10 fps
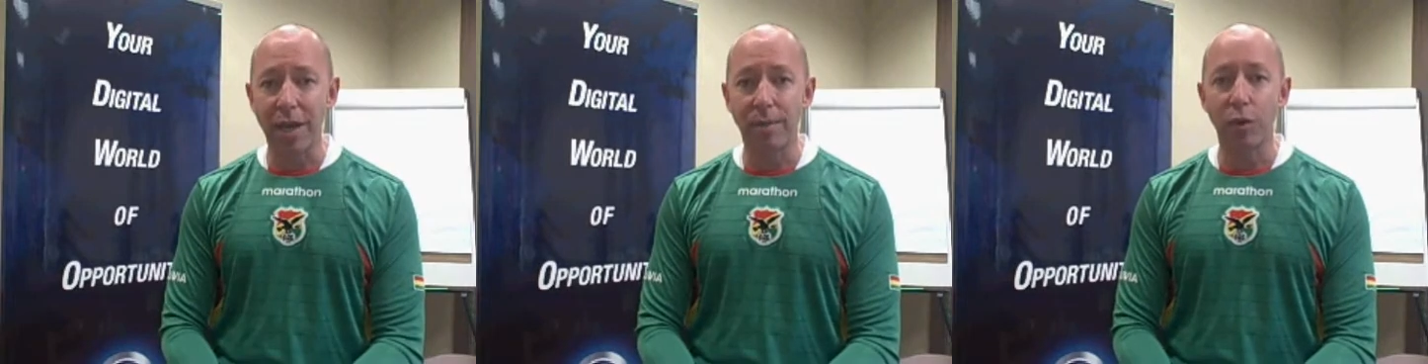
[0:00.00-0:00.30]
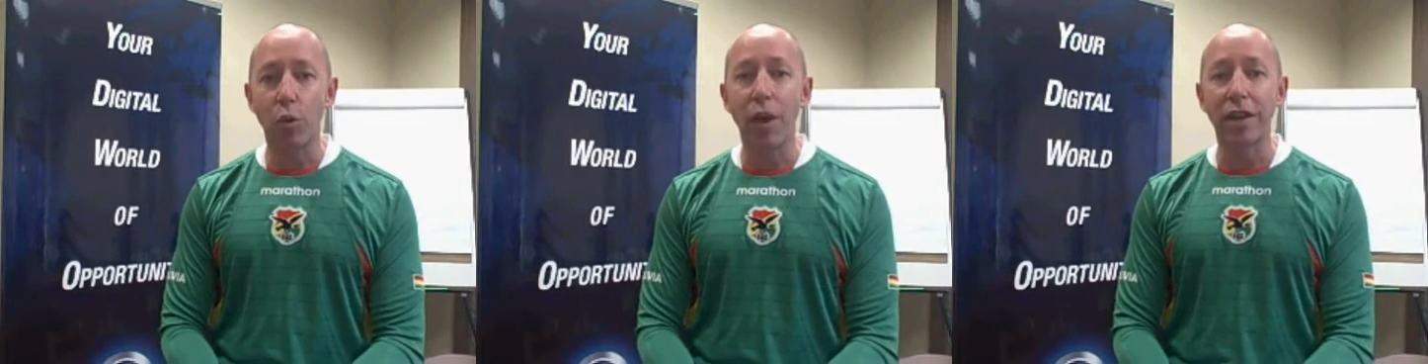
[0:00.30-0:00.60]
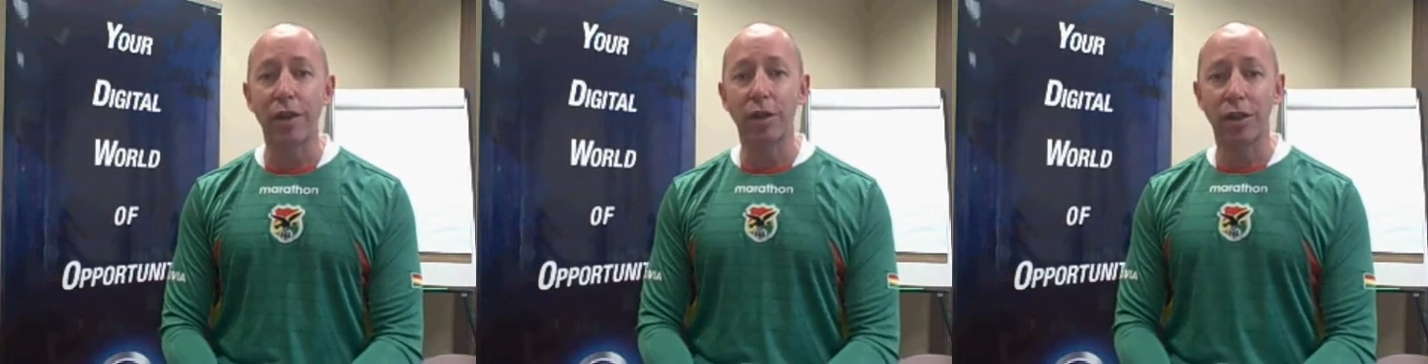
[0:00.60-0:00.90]
them the
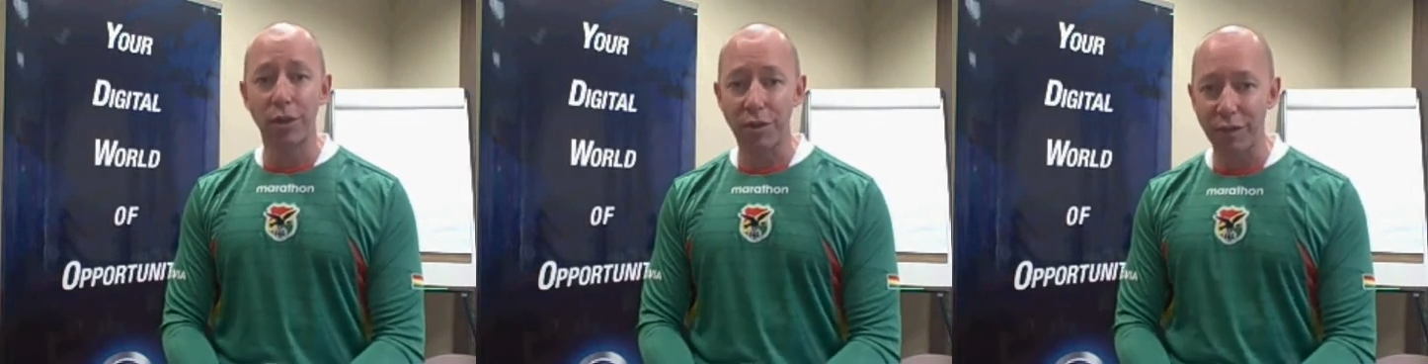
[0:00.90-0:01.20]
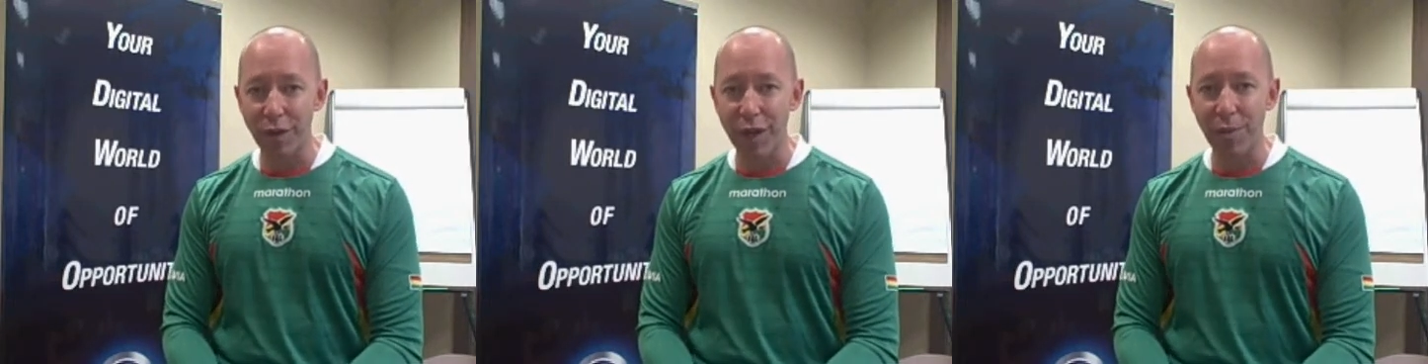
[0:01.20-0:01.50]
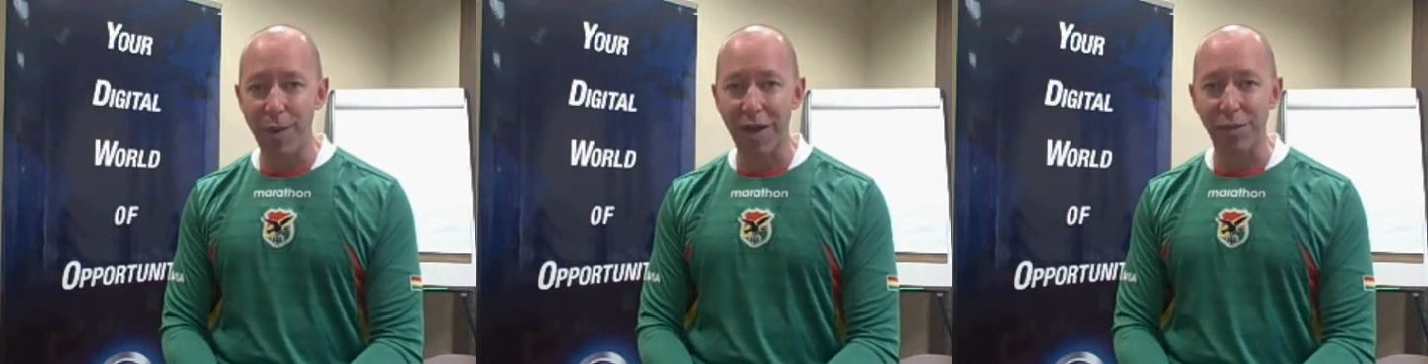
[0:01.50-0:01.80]
way they're going to do it for
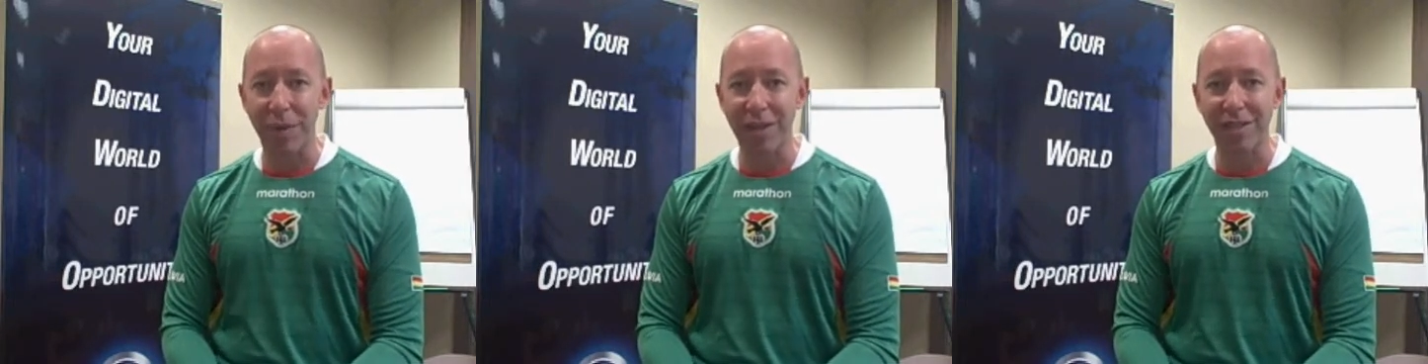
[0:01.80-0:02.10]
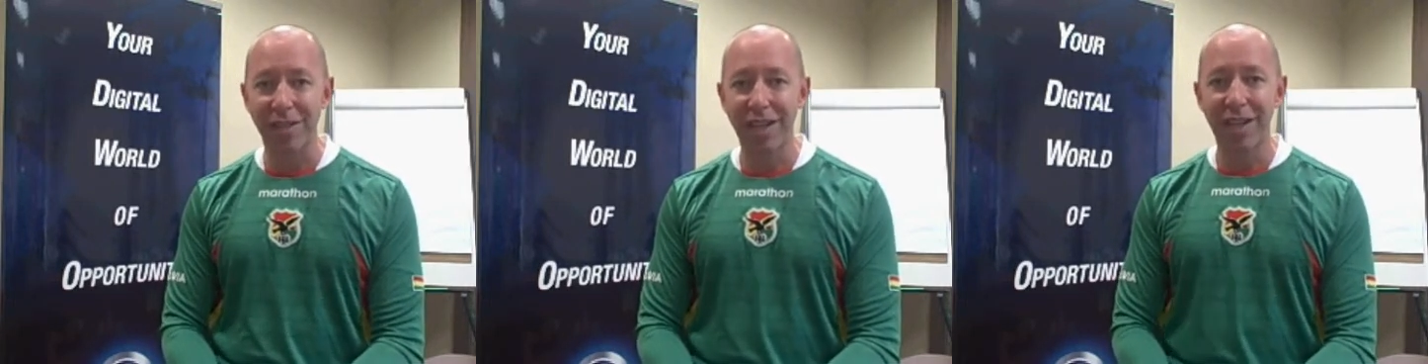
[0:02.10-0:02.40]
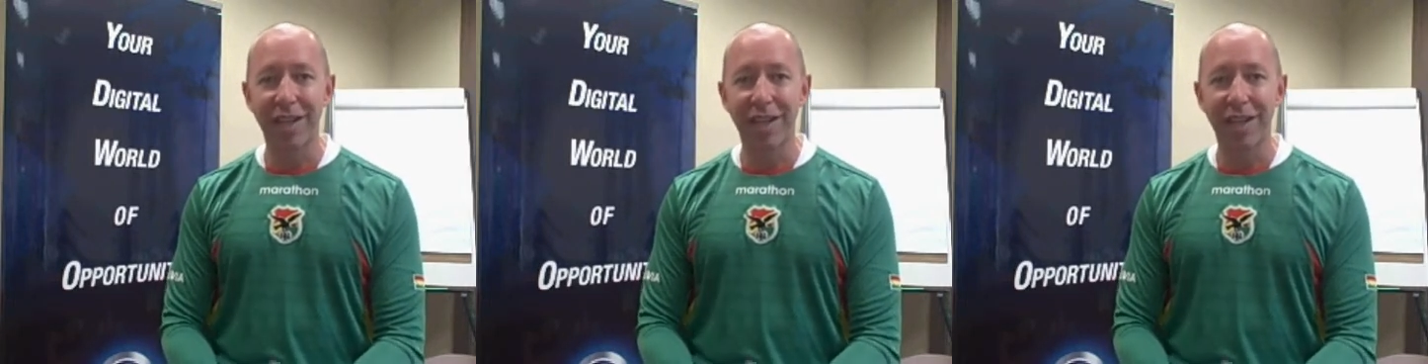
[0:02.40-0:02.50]
their prospects.